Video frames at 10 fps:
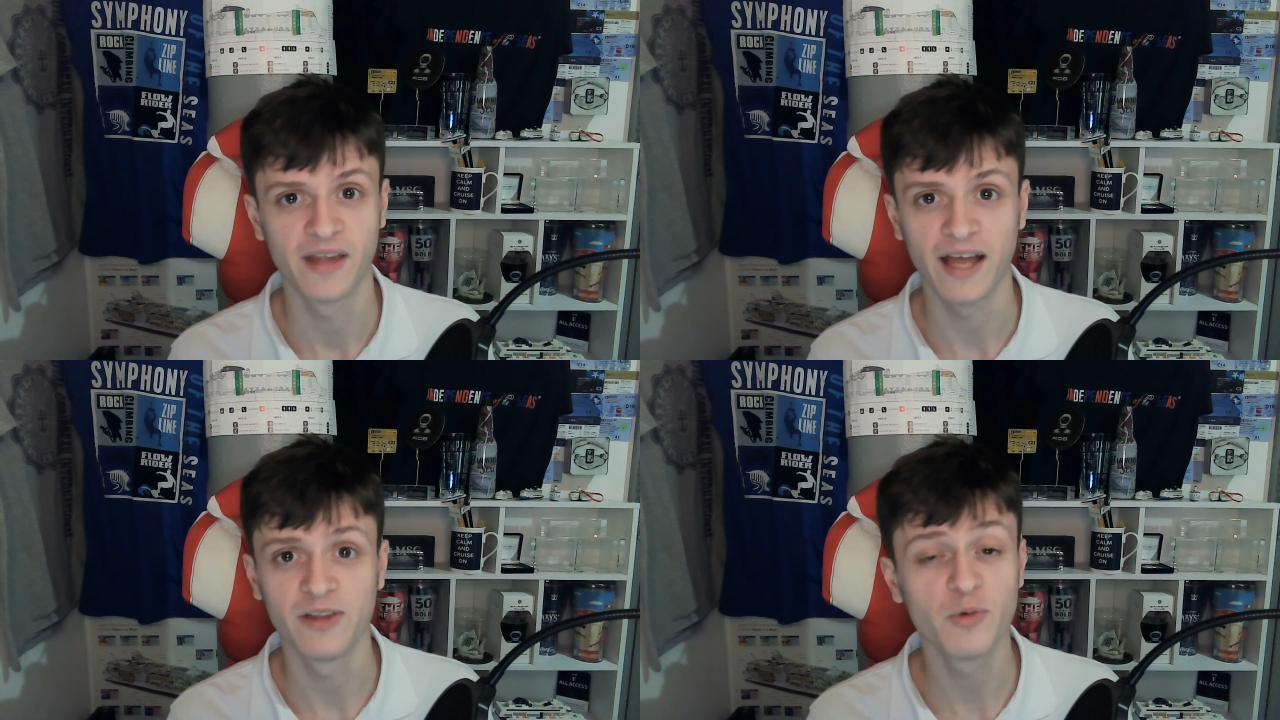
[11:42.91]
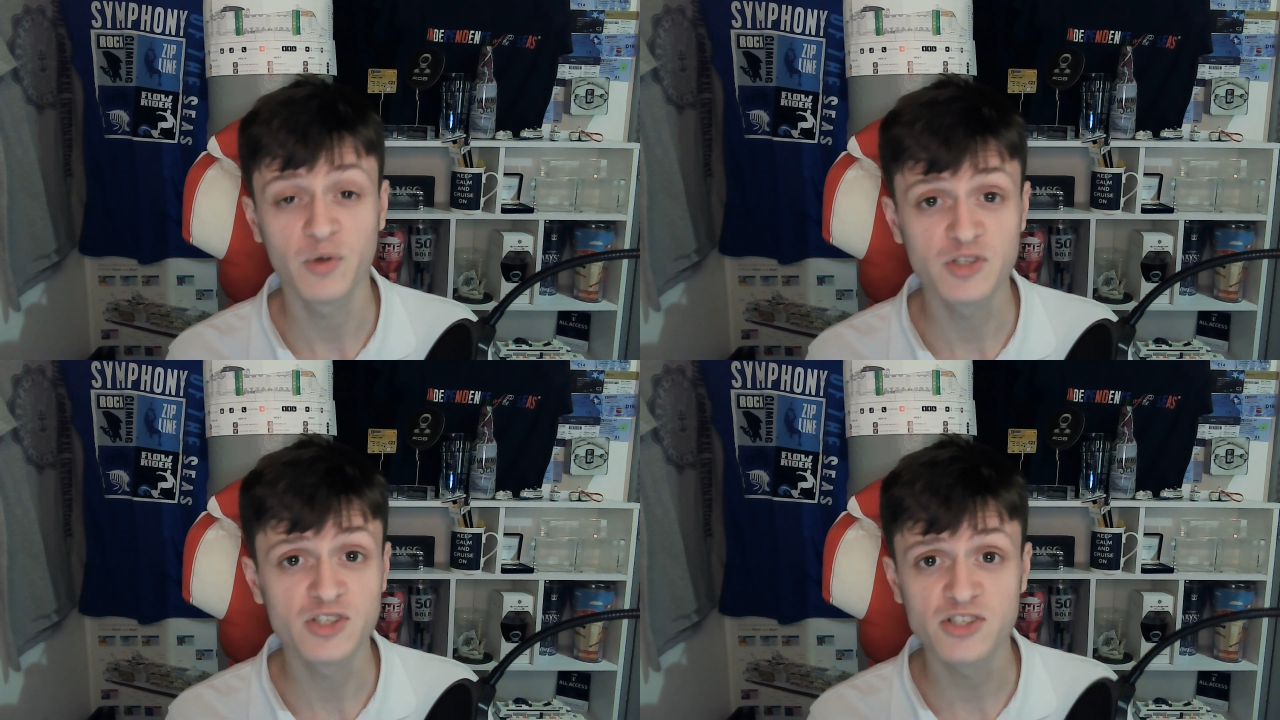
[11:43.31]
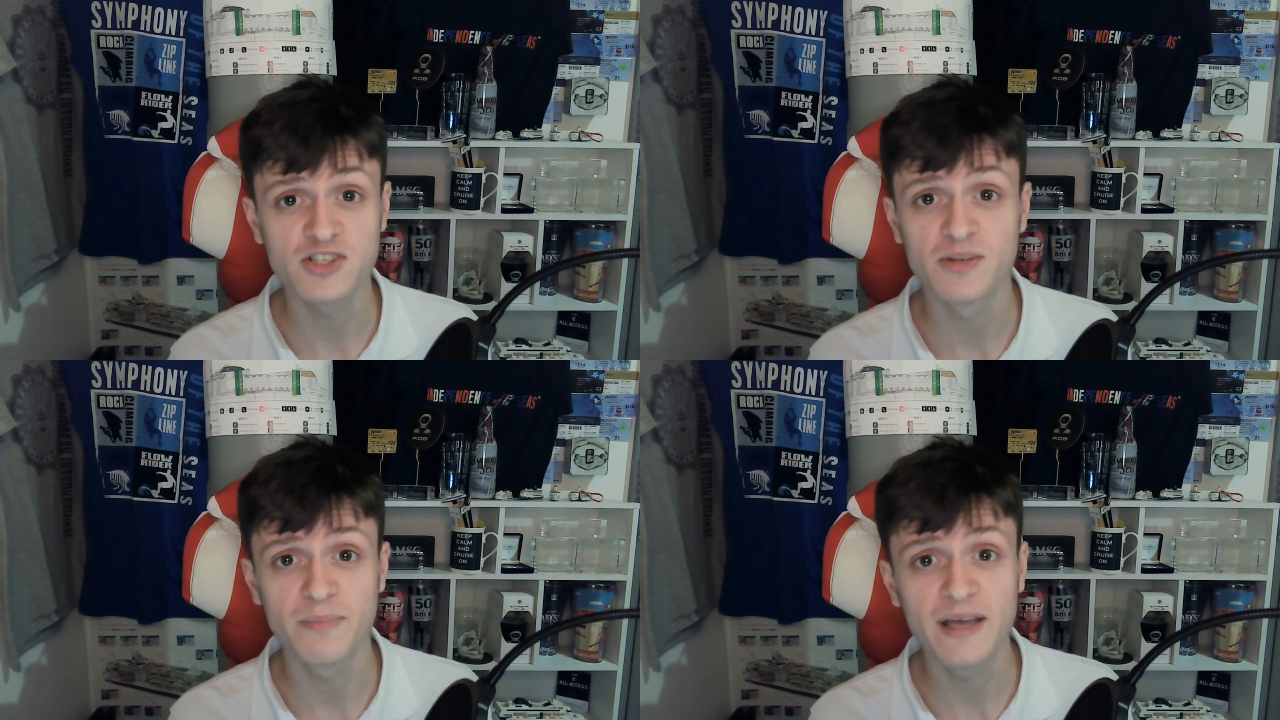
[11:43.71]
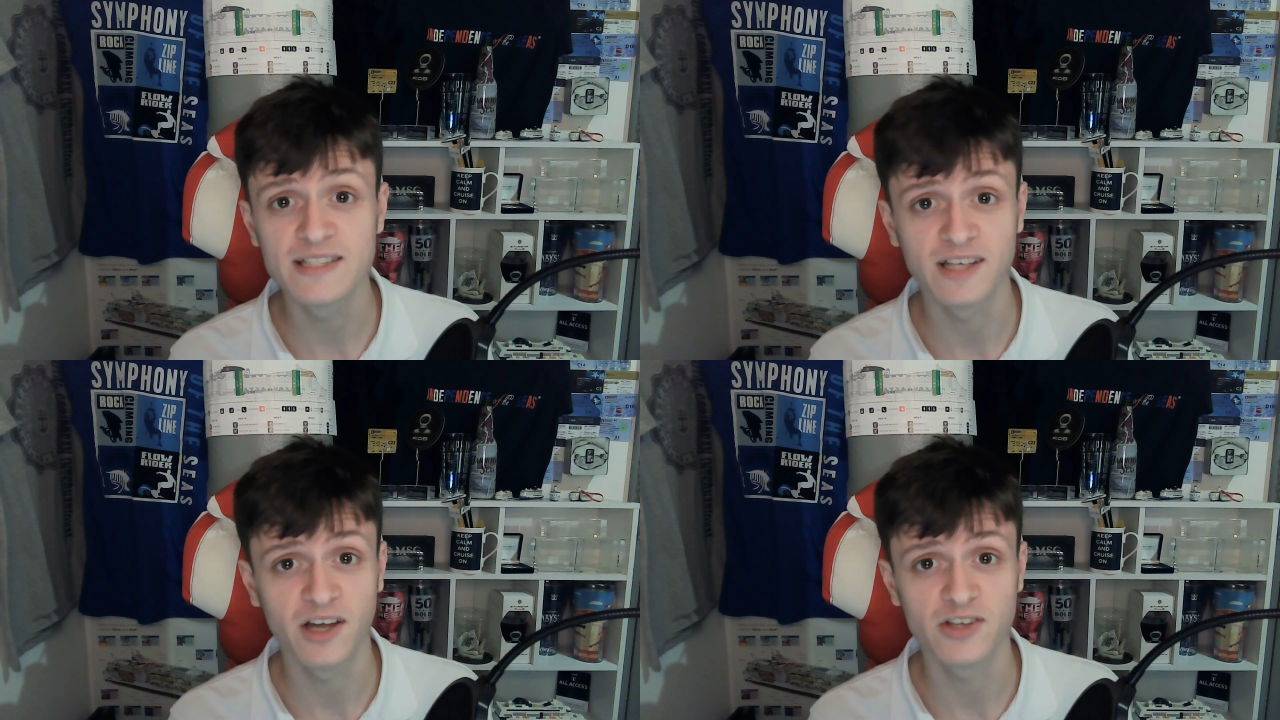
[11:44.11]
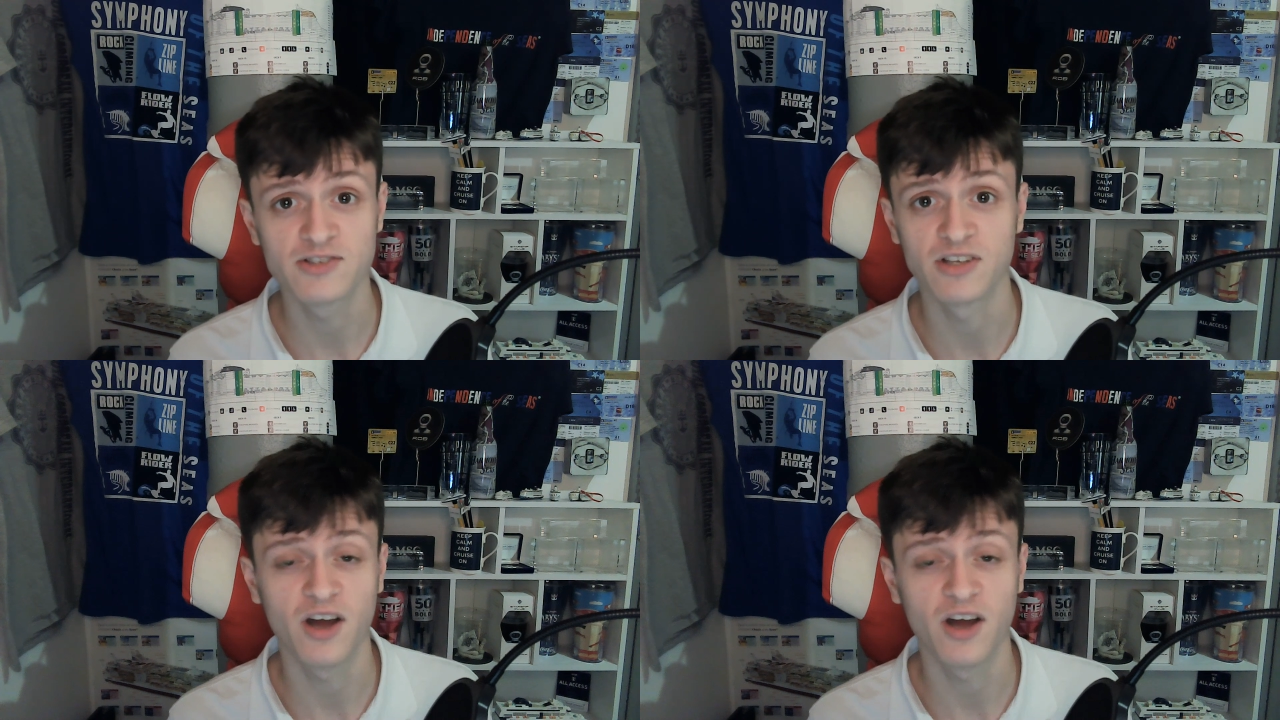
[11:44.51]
And Norway's just such an amazing country.